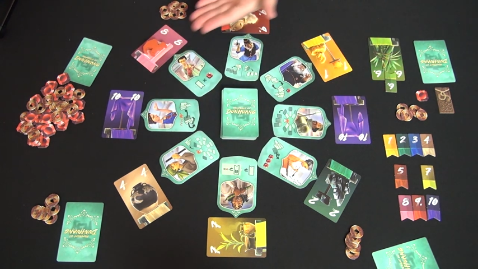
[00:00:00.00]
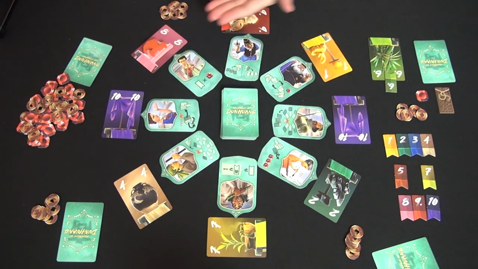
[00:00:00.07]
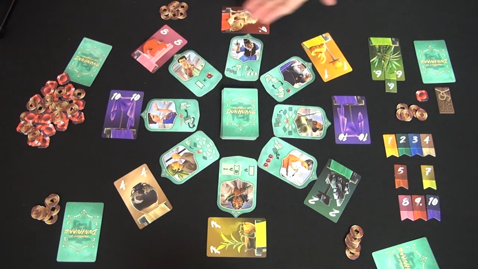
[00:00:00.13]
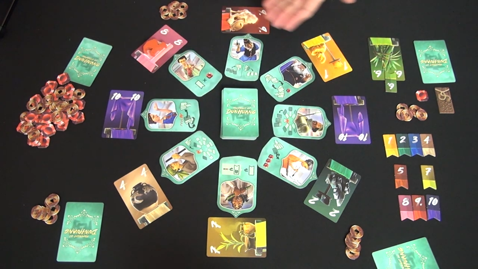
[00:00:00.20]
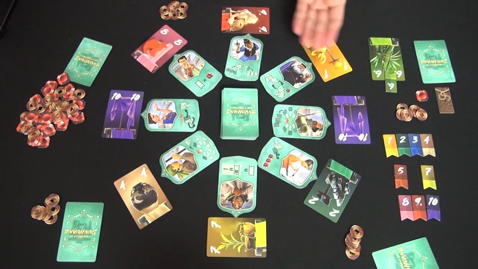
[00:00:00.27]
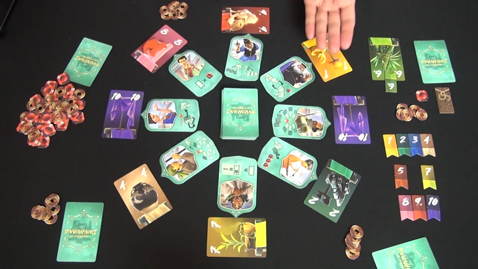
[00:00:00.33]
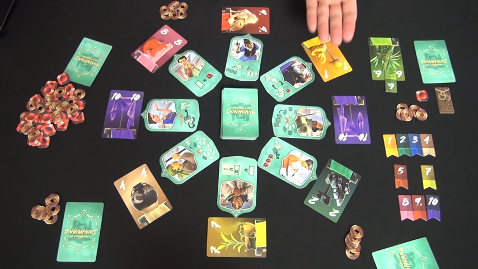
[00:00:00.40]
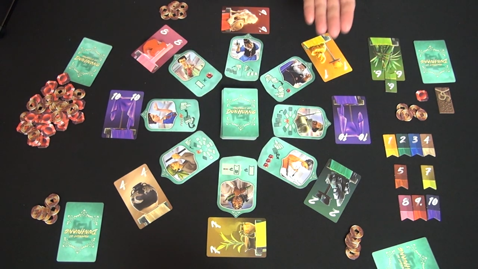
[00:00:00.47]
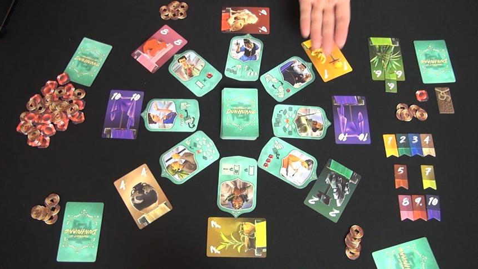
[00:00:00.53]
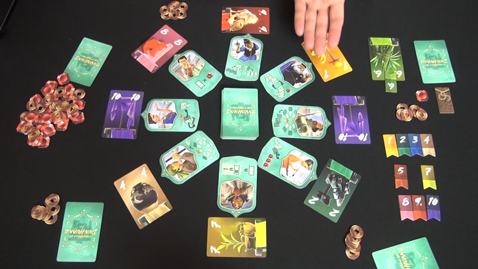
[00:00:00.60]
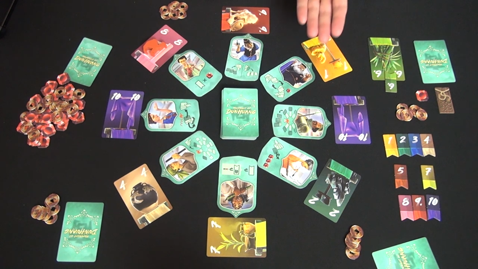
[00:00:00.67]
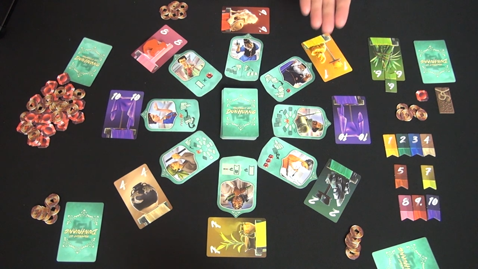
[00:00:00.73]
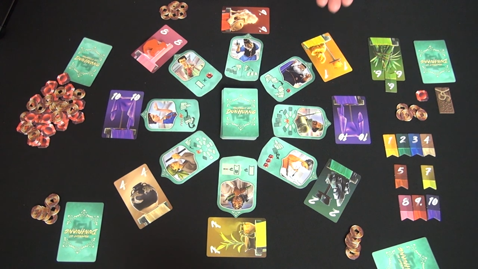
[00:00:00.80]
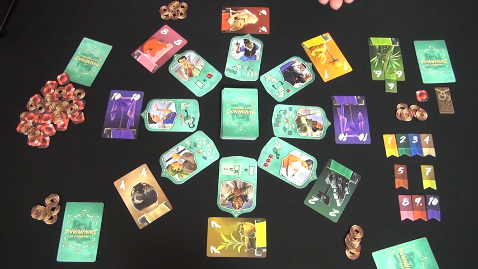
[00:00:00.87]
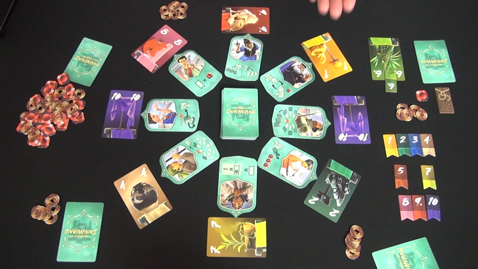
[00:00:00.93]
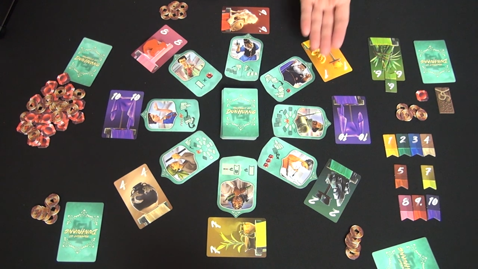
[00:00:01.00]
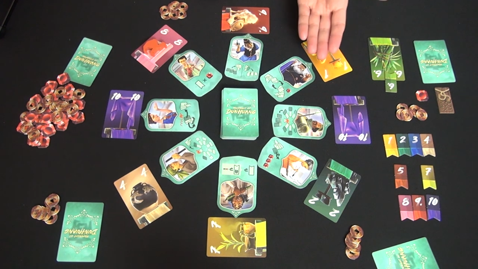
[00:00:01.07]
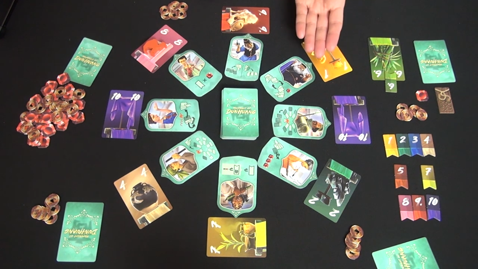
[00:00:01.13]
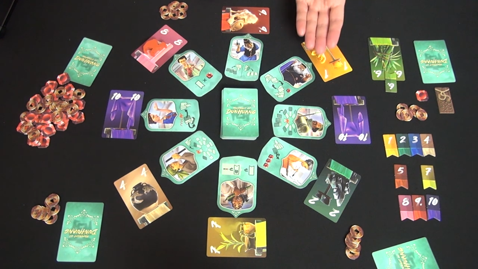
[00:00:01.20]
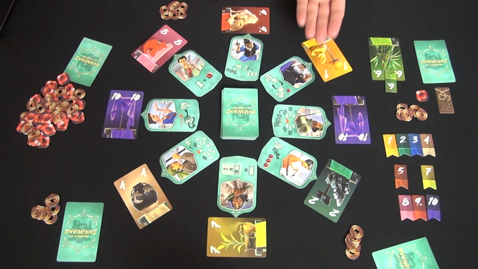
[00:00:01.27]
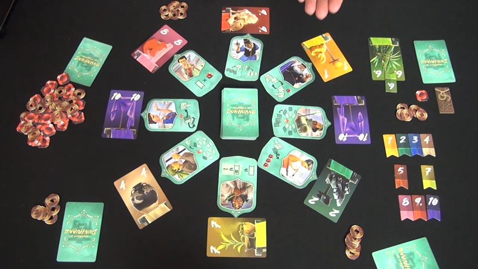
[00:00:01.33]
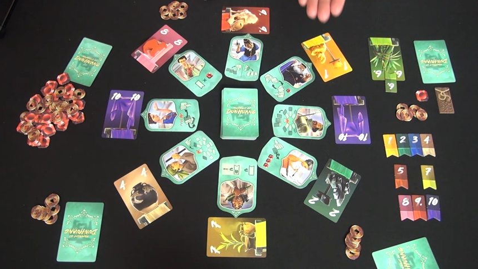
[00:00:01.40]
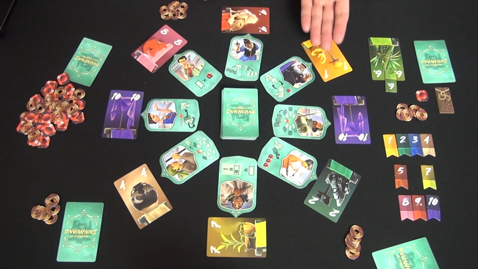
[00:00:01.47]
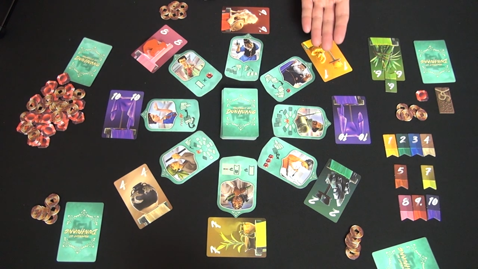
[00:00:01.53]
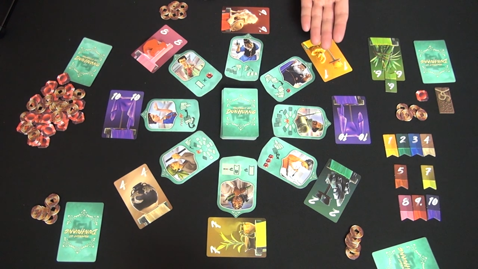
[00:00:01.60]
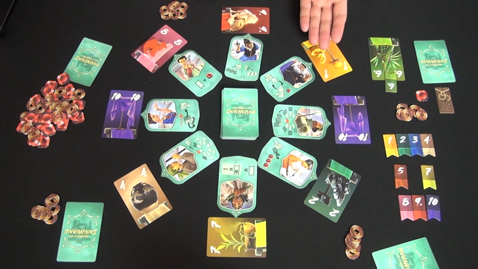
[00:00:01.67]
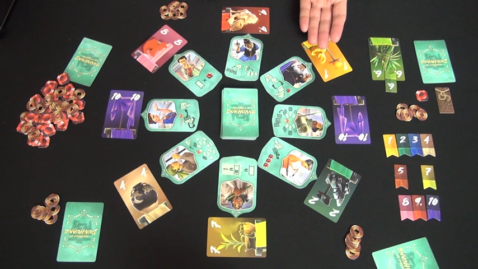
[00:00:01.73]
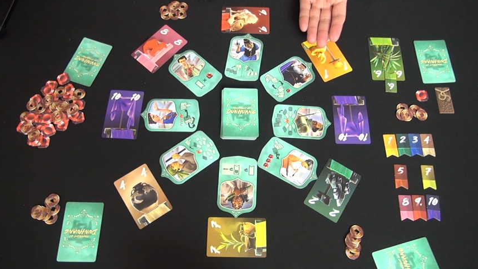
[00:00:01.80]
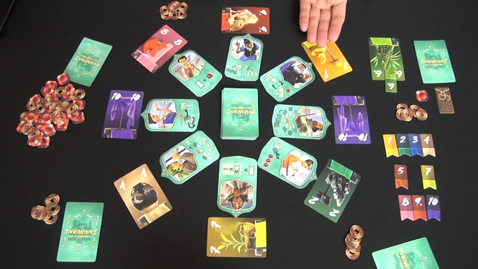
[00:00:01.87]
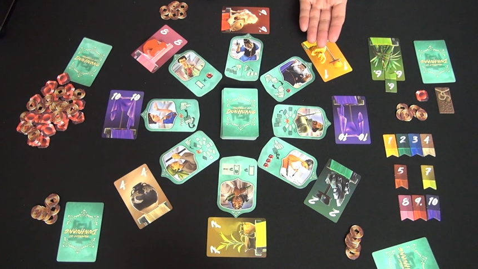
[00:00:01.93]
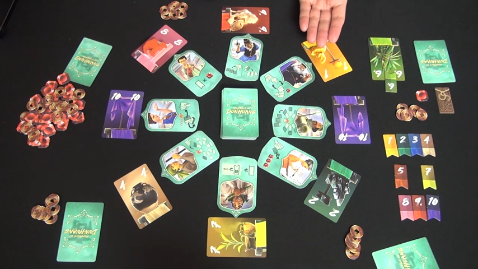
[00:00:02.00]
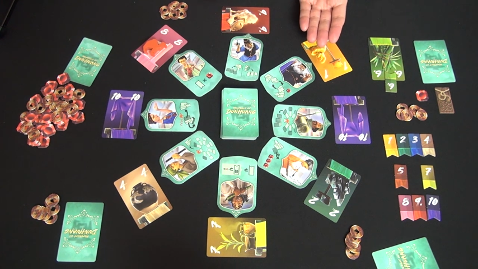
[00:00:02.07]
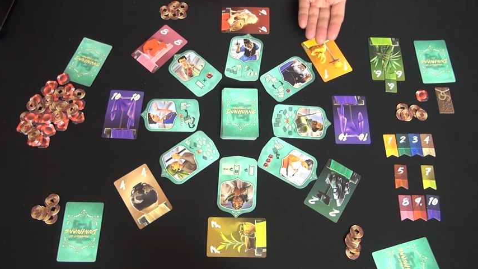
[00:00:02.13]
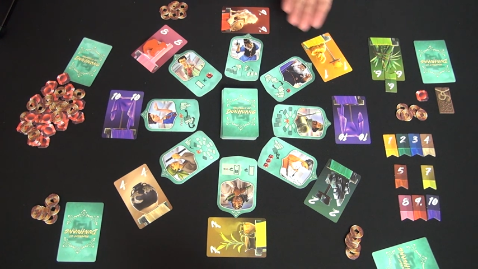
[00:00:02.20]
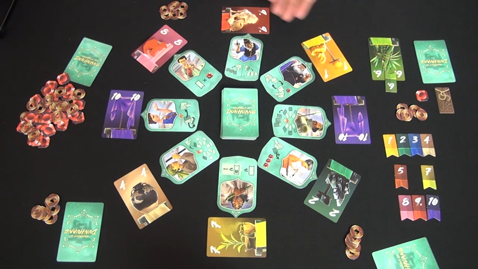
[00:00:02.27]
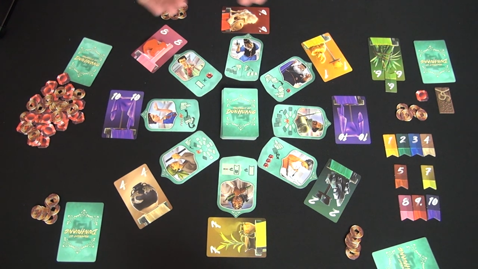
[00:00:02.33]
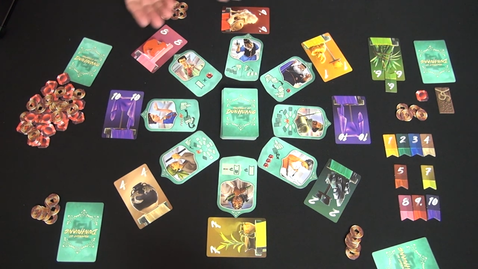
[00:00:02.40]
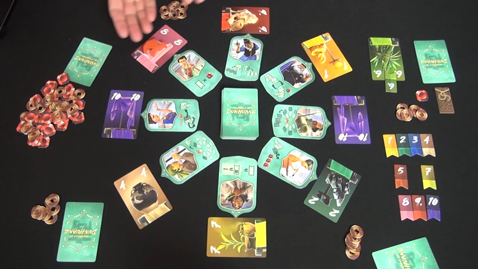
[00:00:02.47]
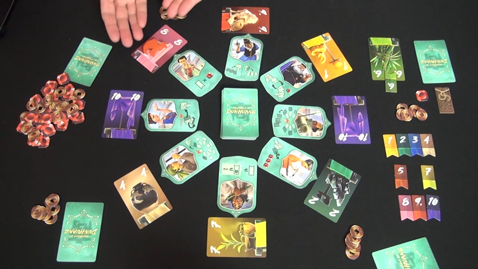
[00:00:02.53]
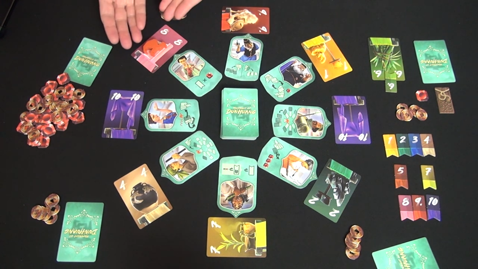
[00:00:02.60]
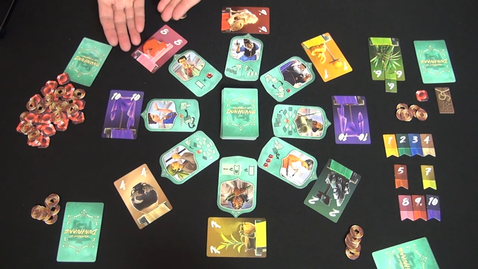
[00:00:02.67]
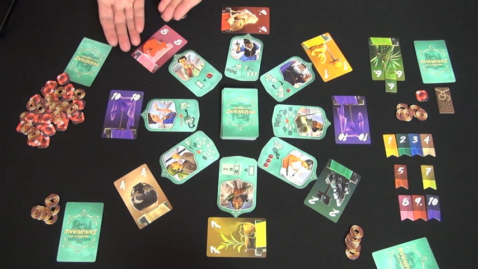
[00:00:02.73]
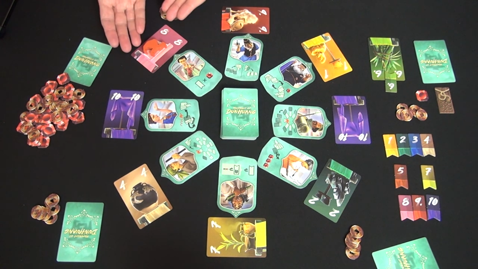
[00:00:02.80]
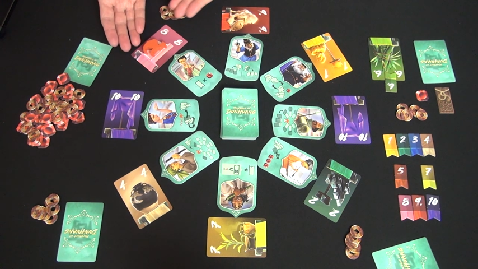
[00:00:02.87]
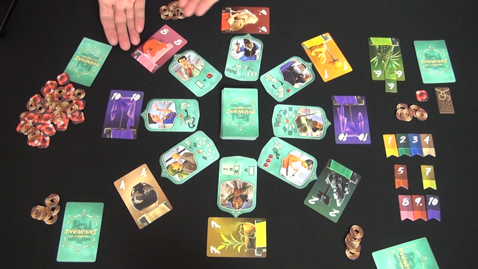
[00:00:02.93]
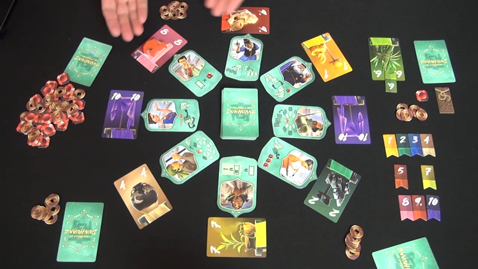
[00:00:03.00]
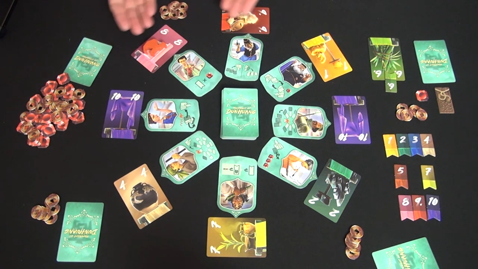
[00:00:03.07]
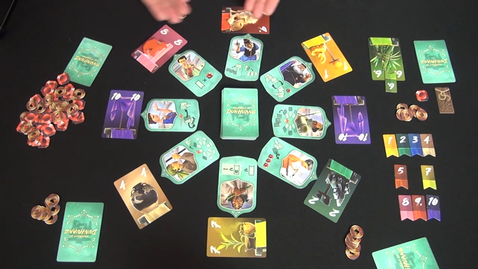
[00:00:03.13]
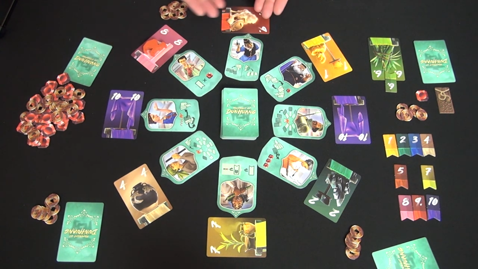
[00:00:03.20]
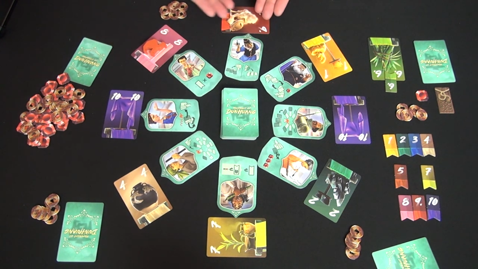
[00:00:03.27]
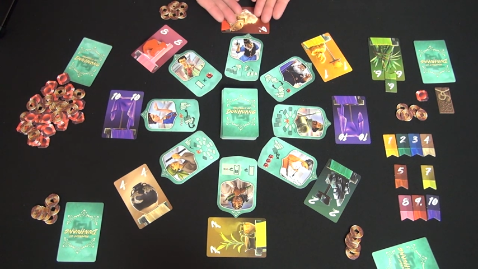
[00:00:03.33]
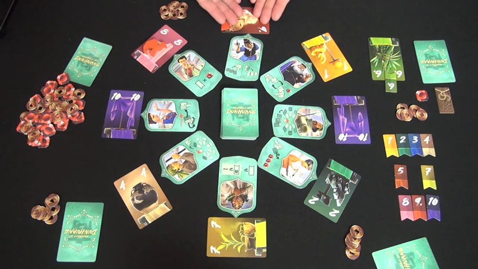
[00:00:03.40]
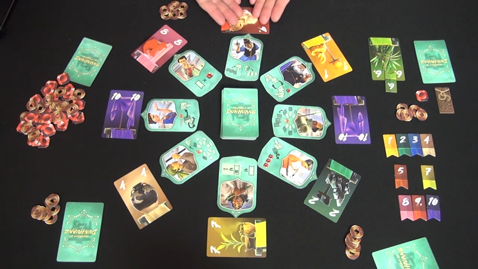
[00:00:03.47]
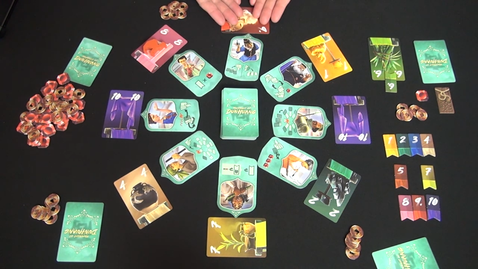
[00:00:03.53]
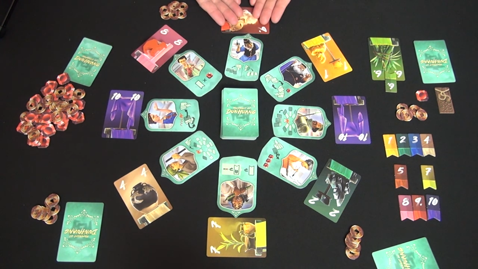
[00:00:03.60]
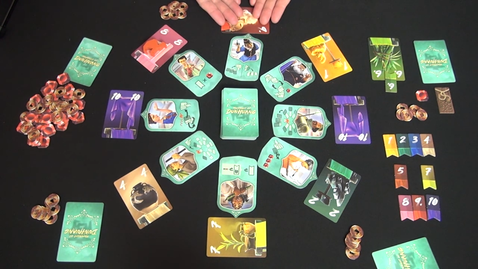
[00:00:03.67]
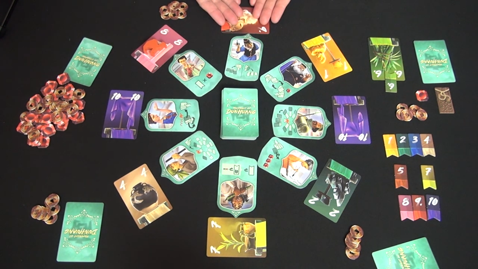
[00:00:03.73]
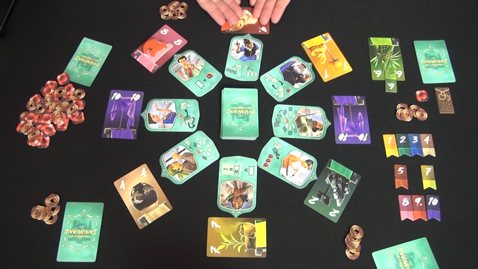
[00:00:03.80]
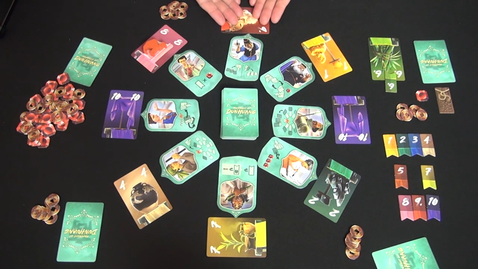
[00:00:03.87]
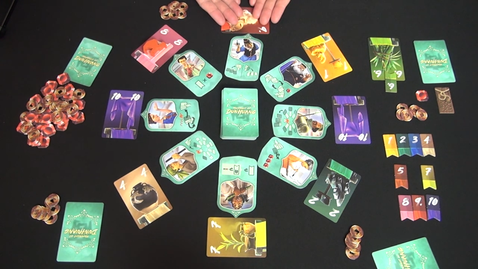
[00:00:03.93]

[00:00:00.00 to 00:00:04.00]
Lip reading: No face is visible, so there are no lips to read.